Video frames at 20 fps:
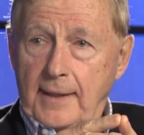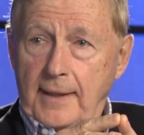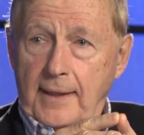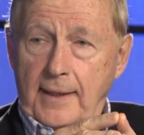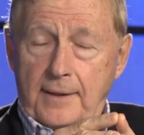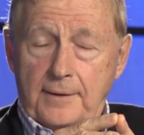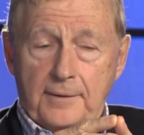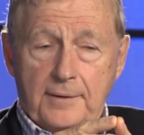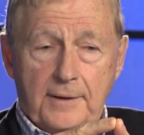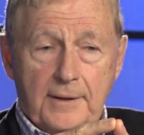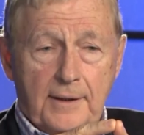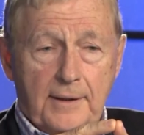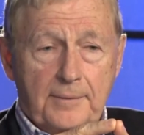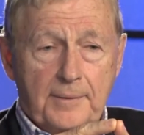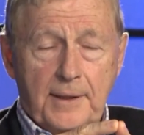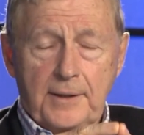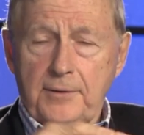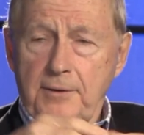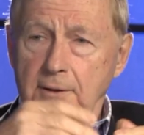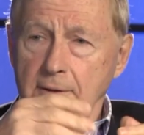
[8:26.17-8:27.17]
And
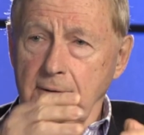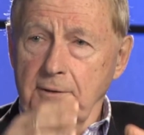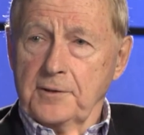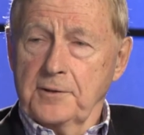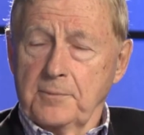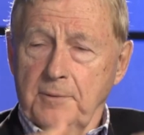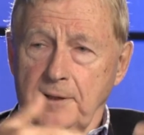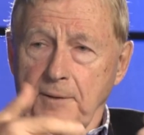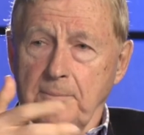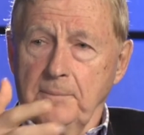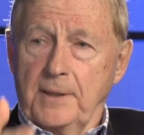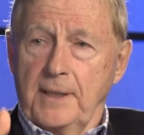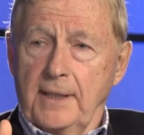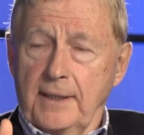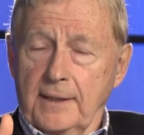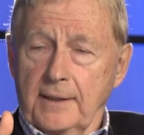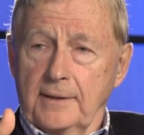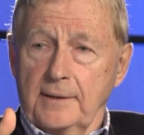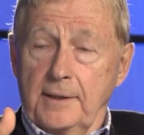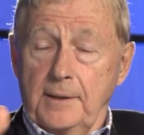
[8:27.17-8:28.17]
years went
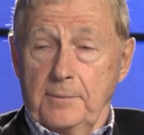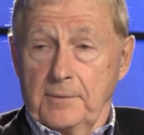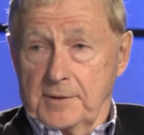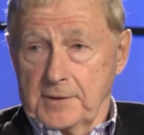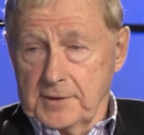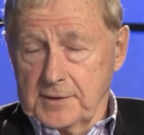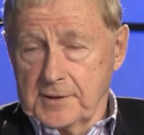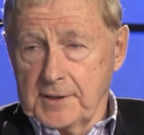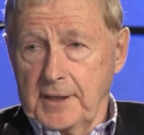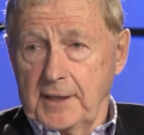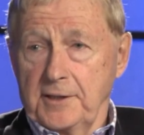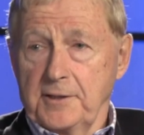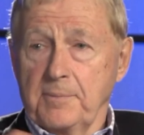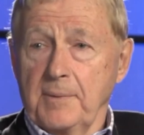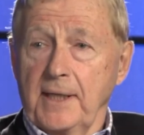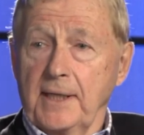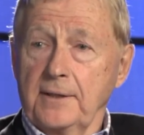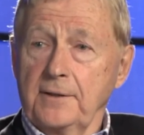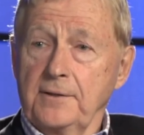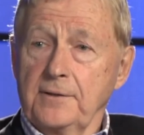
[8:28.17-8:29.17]
by, and he was the stage
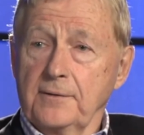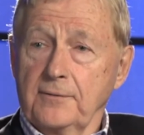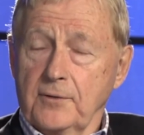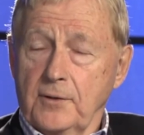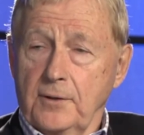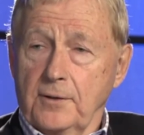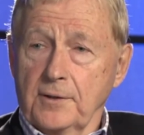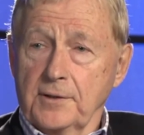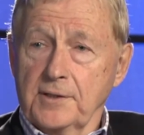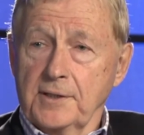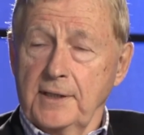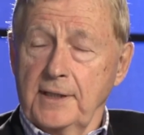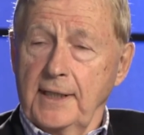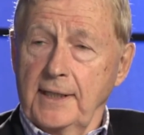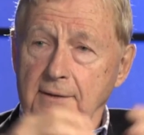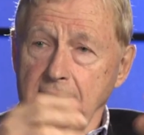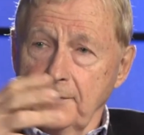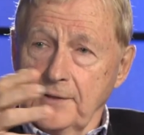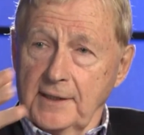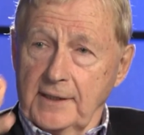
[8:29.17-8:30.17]
manager, of course, the
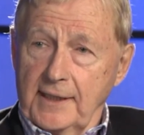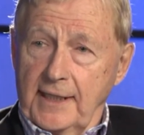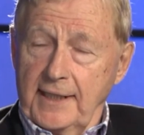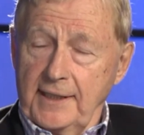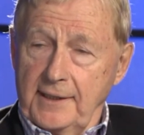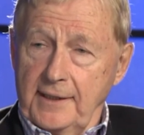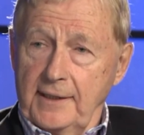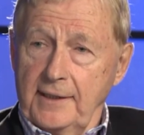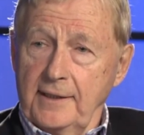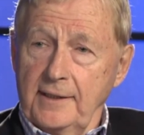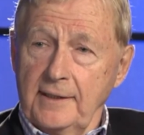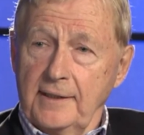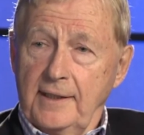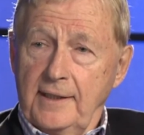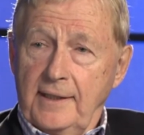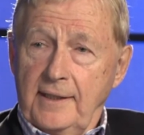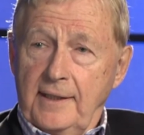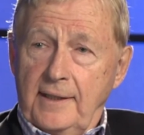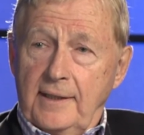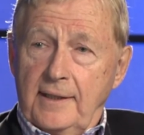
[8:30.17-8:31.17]
head of the lighting,
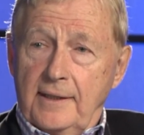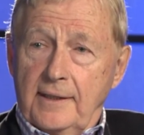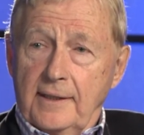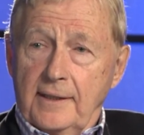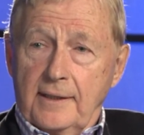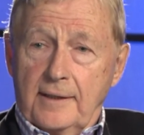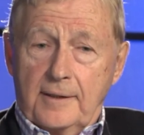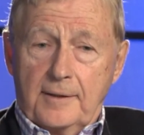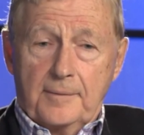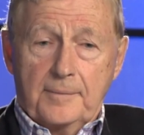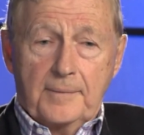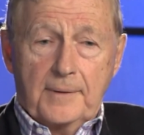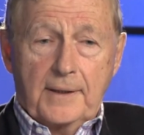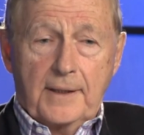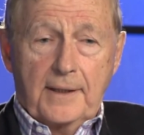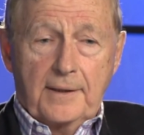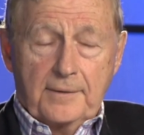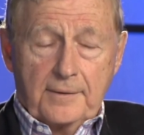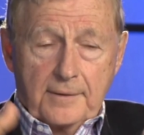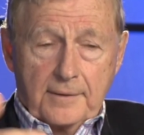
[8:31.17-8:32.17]

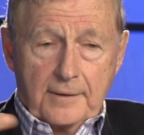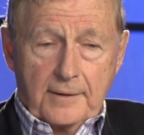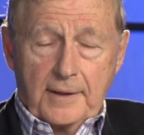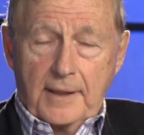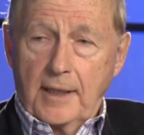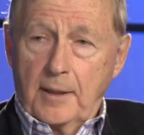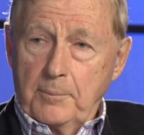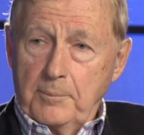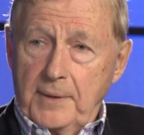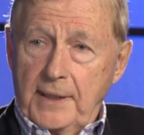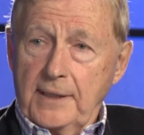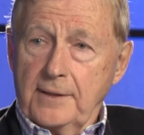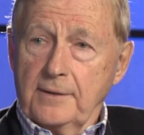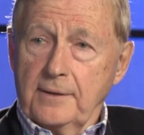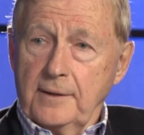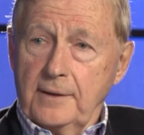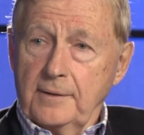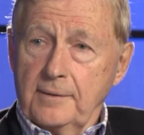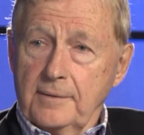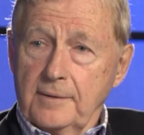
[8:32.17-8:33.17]
and it helped make
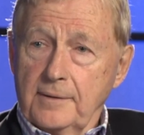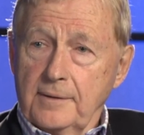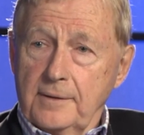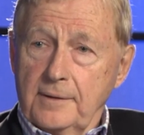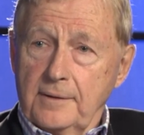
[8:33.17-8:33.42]
the